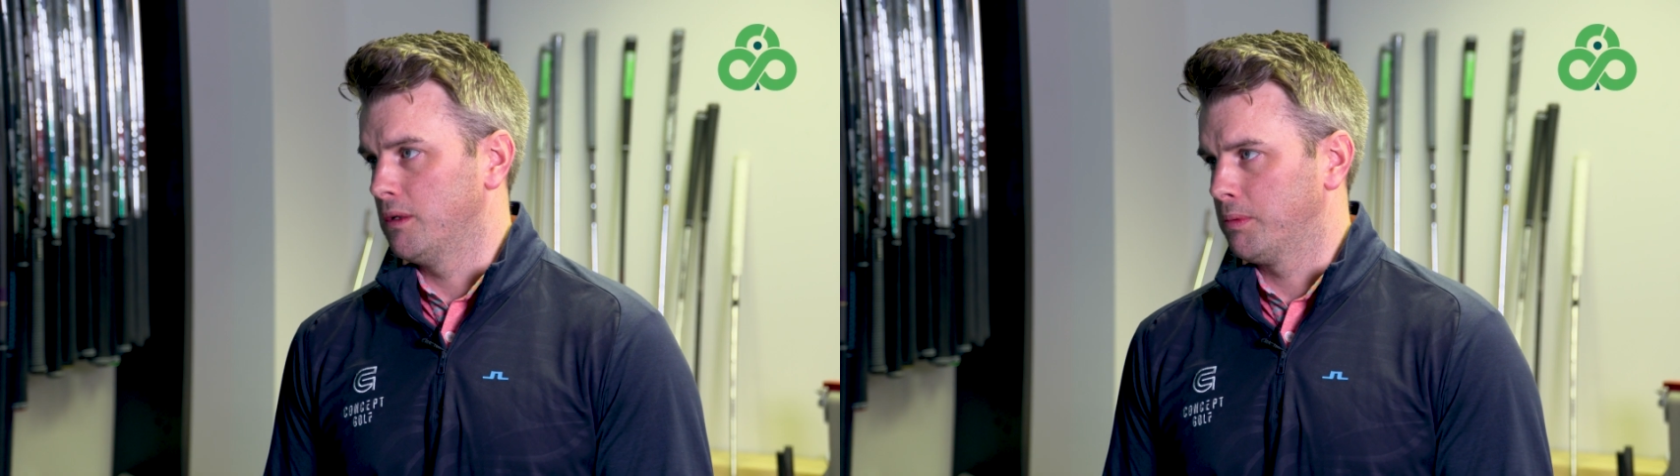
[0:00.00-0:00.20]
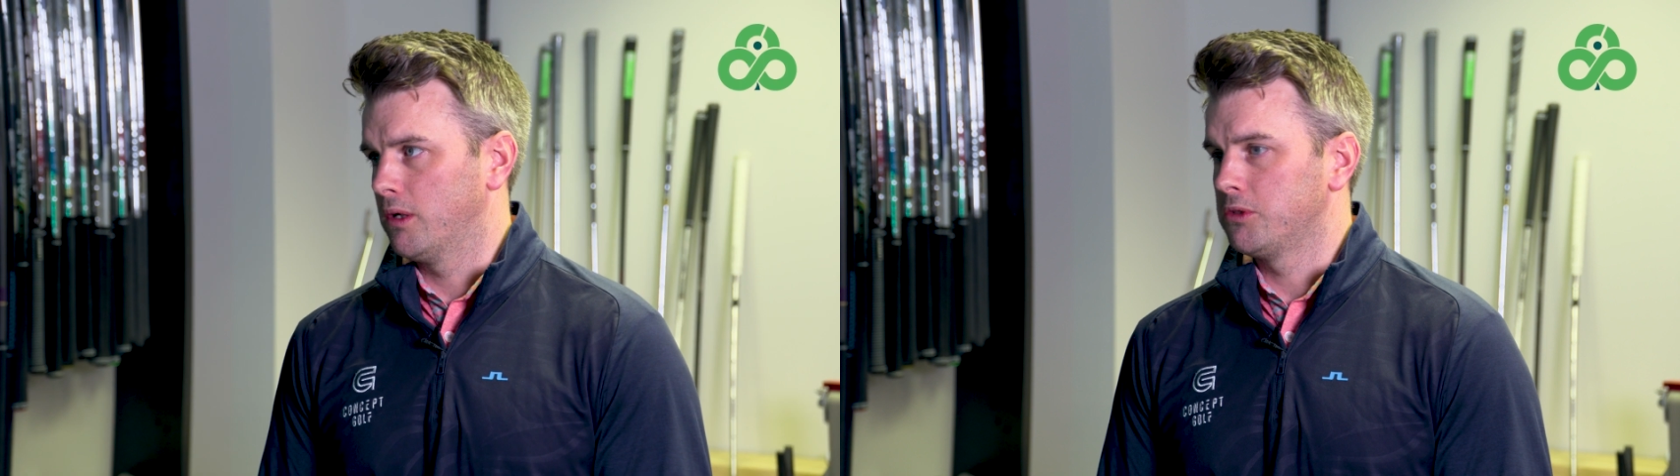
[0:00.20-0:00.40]

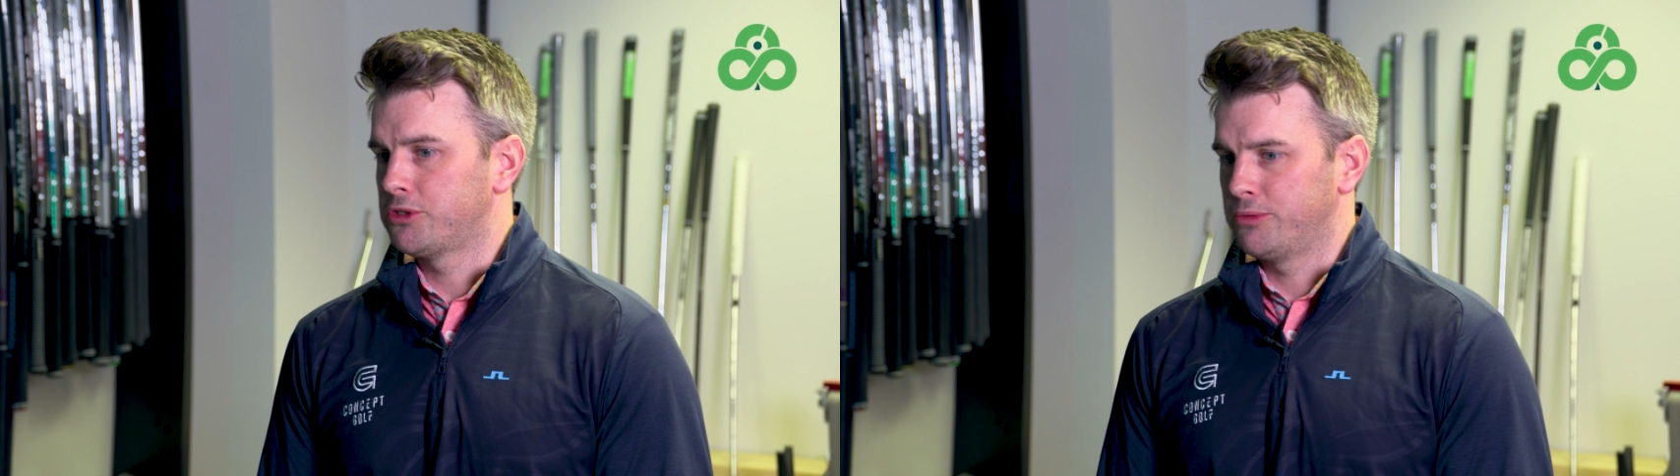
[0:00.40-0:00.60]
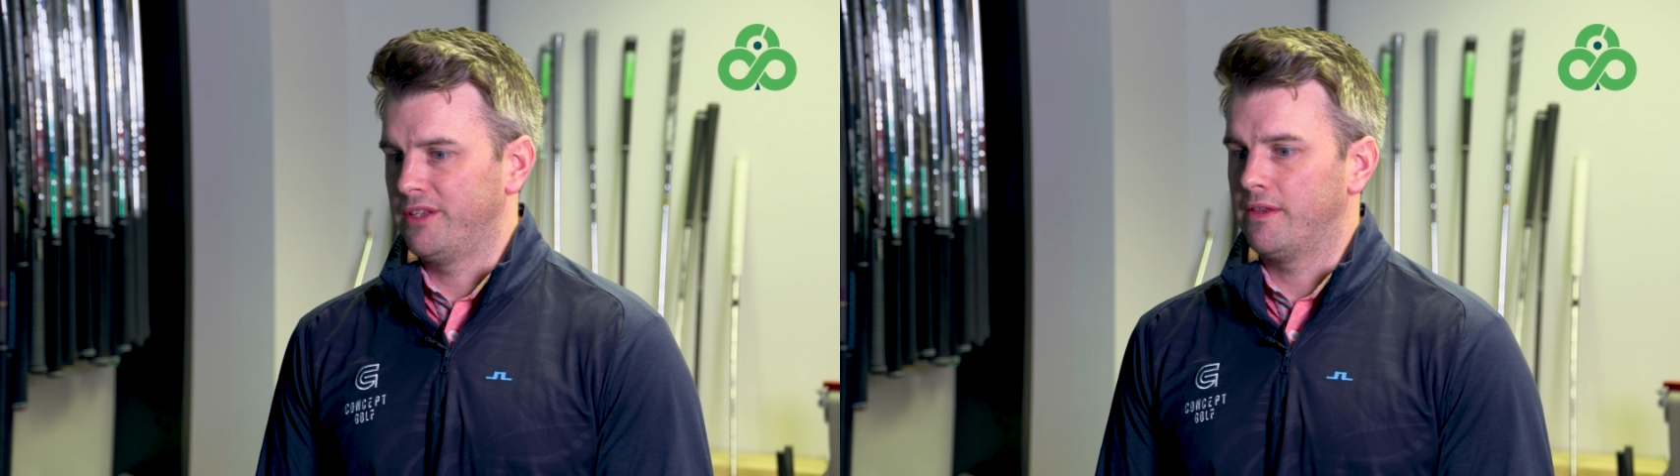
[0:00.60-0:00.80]

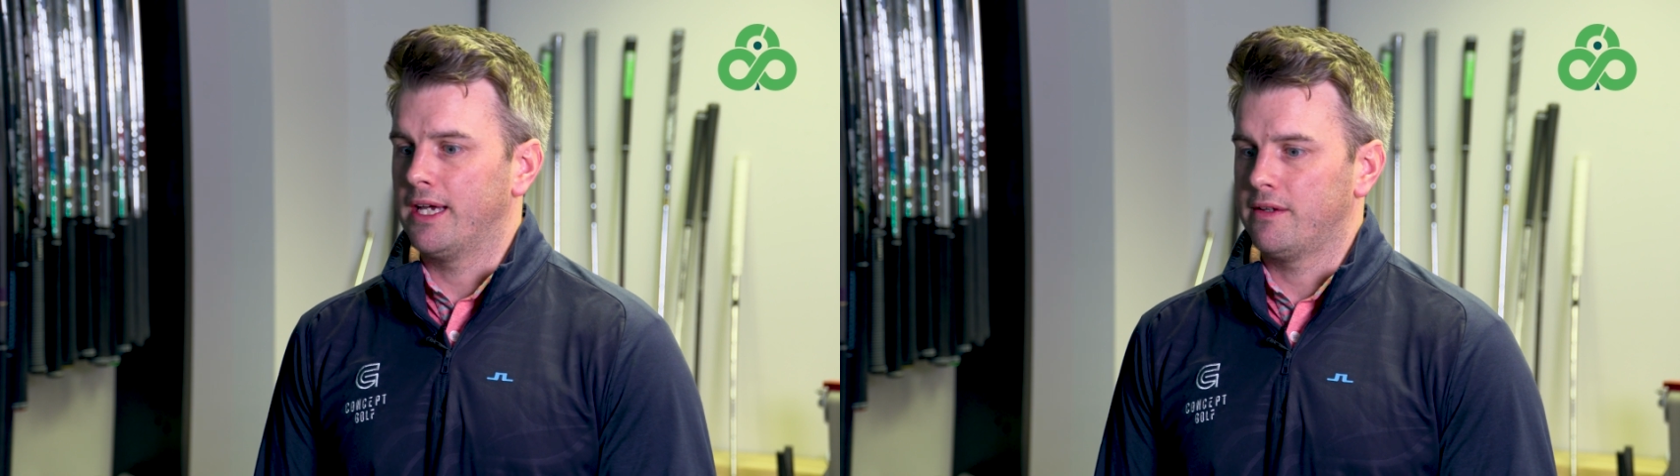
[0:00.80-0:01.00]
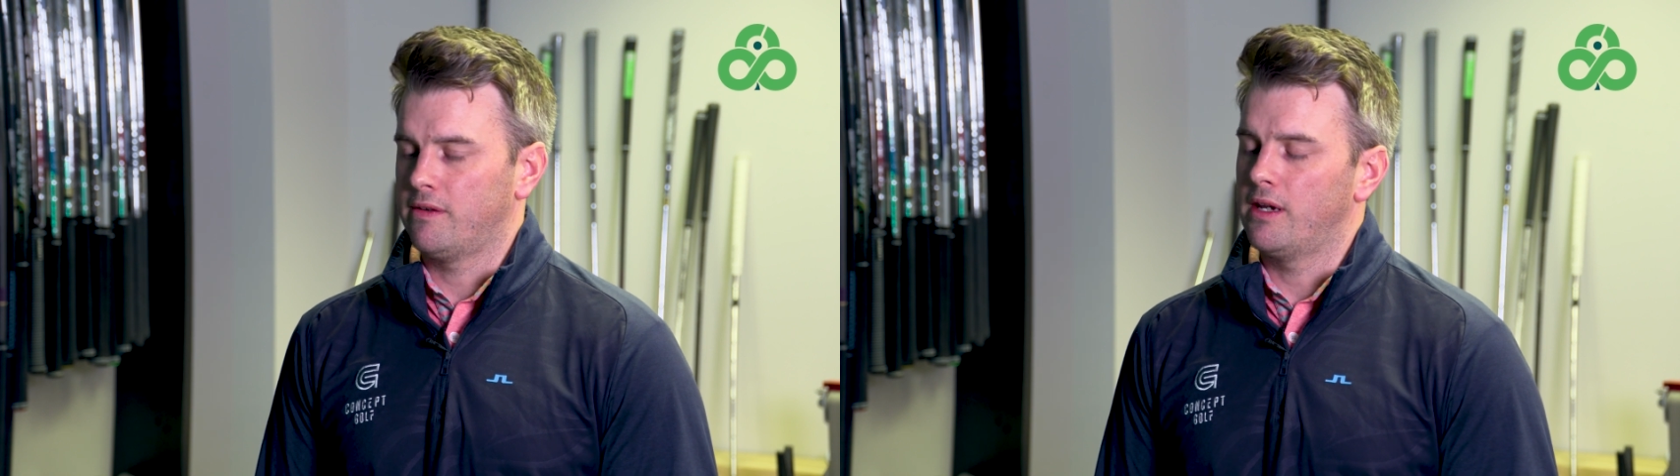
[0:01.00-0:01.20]
approach with that